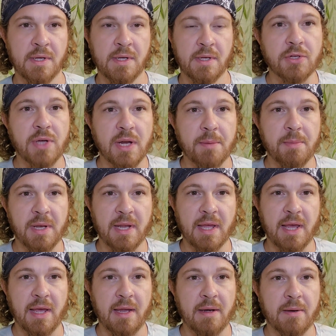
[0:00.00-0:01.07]
And to try to
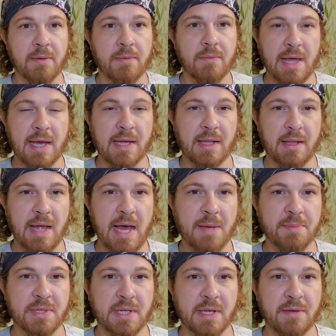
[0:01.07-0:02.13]
mitigate that
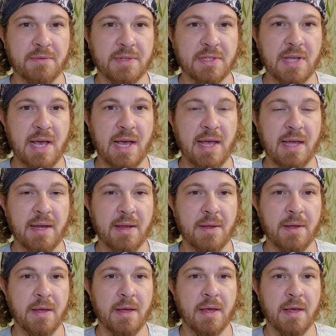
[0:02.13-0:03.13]
collapsing of the side,